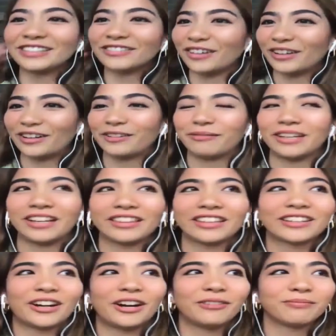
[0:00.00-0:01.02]
to all my other
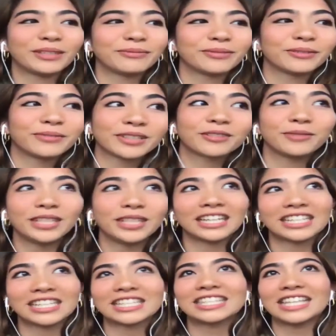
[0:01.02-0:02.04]
com people, but
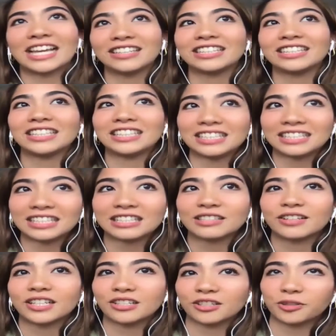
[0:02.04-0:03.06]
communication sounded easy. So
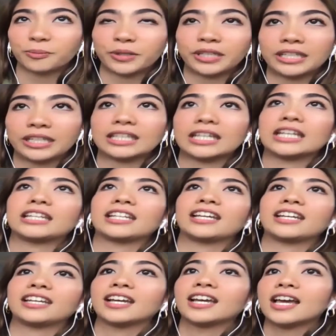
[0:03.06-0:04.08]
I just put it and
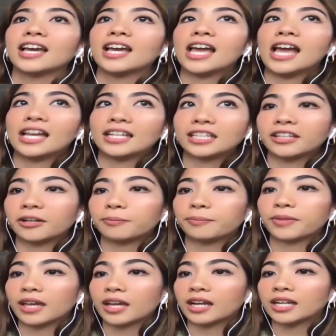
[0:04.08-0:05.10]
I ended
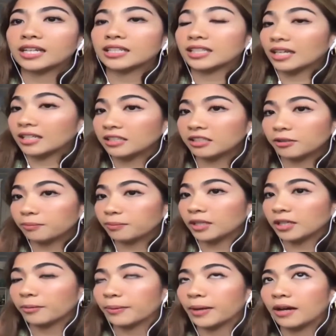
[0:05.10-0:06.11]
up there and it ended up
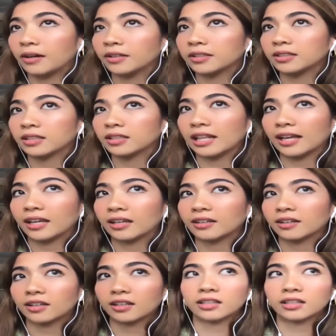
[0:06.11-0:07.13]
being about like
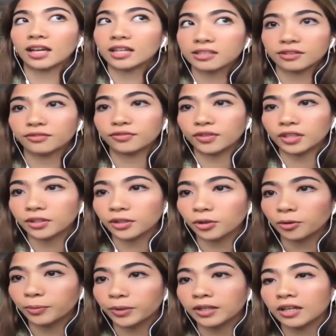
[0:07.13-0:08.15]
lots of video
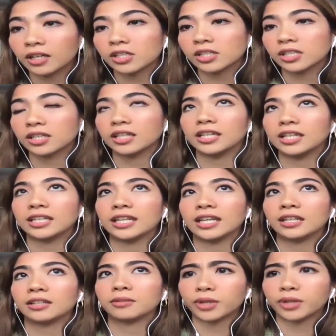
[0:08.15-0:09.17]
production
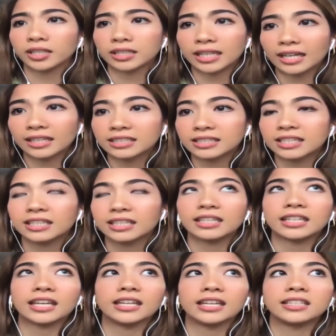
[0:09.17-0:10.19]
and
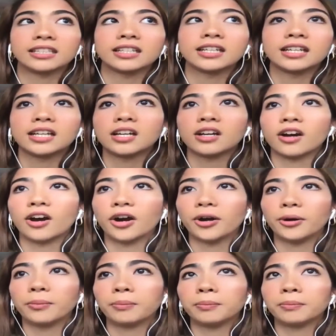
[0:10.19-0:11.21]
broadcasting and
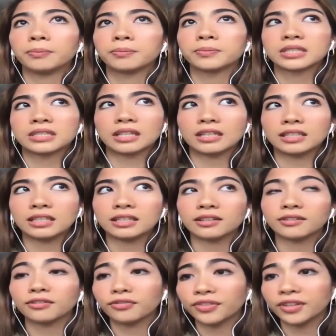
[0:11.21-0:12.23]
um,
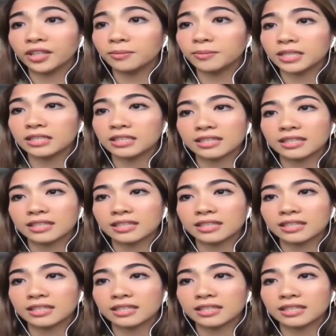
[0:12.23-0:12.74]
studying films and